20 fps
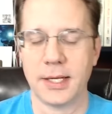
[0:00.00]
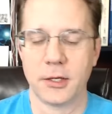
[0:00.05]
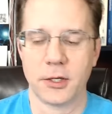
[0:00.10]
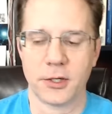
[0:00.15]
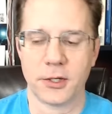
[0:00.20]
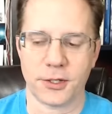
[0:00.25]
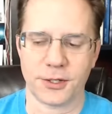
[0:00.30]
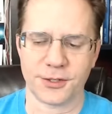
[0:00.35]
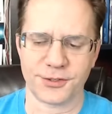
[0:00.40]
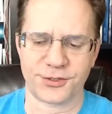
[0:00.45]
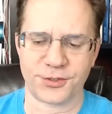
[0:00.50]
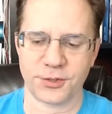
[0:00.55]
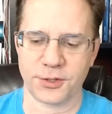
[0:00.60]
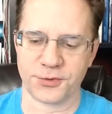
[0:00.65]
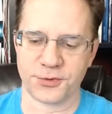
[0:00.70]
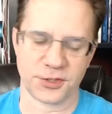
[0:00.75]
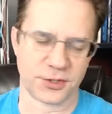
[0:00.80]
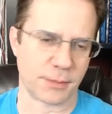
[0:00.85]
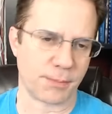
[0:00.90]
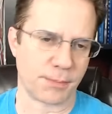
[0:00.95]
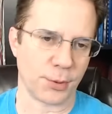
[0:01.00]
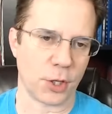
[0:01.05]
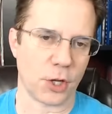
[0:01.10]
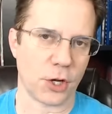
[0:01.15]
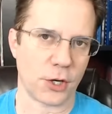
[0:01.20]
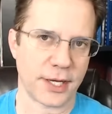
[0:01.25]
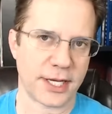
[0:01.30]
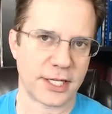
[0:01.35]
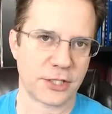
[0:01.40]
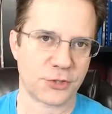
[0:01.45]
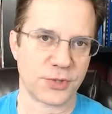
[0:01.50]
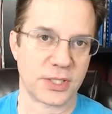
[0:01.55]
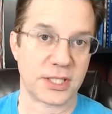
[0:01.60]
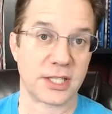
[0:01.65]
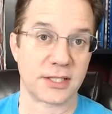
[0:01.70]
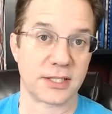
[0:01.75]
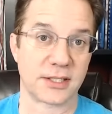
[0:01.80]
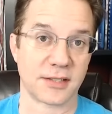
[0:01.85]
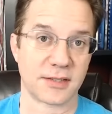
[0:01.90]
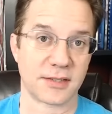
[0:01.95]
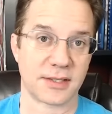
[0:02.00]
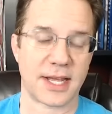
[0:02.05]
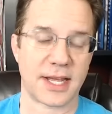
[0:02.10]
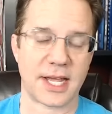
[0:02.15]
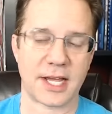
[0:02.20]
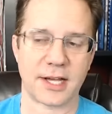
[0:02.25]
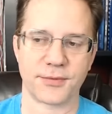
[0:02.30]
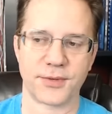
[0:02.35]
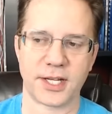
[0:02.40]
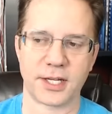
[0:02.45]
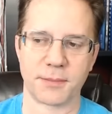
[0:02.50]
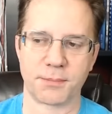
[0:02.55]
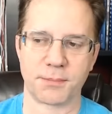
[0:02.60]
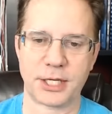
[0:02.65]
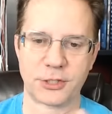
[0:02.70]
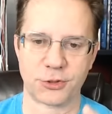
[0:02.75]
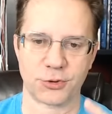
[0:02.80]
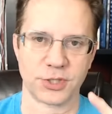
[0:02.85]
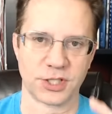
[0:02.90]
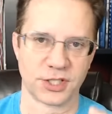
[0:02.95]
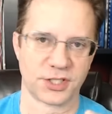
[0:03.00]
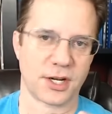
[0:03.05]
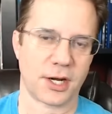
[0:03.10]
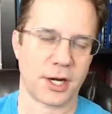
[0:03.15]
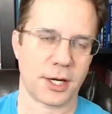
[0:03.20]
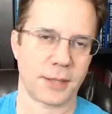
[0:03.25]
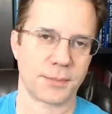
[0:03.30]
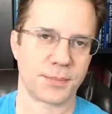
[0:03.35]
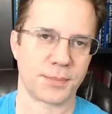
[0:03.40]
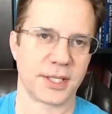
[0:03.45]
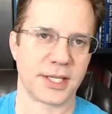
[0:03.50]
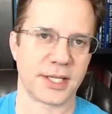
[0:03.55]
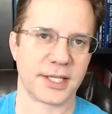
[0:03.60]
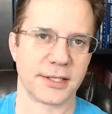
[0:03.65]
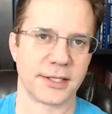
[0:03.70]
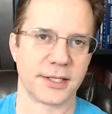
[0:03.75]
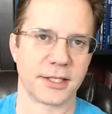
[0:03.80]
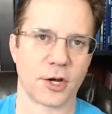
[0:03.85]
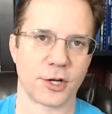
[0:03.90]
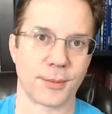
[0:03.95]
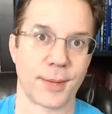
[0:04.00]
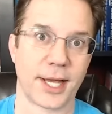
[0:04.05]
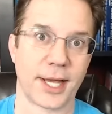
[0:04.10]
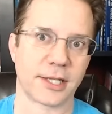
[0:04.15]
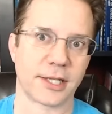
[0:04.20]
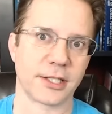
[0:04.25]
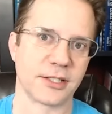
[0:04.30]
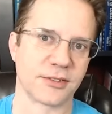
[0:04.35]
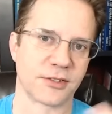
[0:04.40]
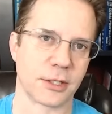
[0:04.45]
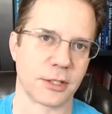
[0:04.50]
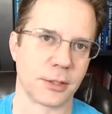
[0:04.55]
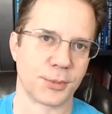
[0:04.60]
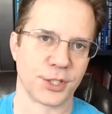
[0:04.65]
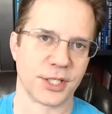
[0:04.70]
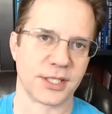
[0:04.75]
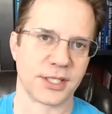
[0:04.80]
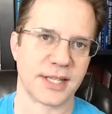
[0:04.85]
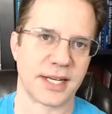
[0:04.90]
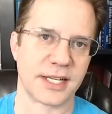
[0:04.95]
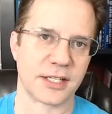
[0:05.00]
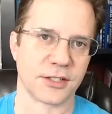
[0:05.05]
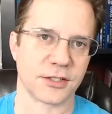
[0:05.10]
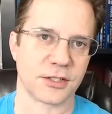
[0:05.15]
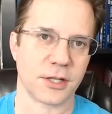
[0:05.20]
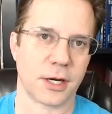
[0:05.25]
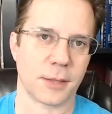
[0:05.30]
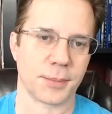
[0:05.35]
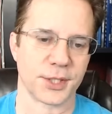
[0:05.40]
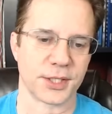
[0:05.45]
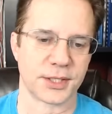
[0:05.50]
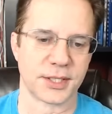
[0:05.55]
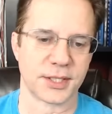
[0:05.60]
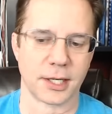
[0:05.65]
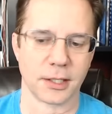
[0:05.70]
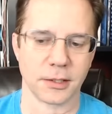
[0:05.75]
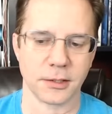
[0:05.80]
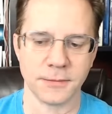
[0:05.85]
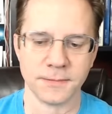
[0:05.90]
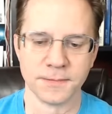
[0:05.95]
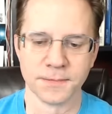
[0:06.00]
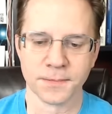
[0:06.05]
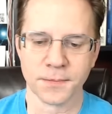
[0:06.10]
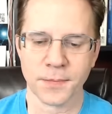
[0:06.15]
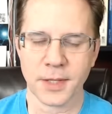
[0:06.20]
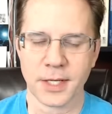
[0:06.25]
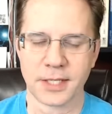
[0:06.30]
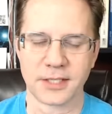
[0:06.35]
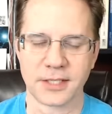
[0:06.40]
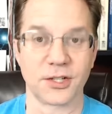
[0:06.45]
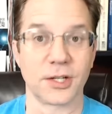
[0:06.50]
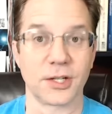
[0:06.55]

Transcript: Also, if there's a blog entry that doesn't have a picture at the top, then it automatically is going to put a date on top of the title until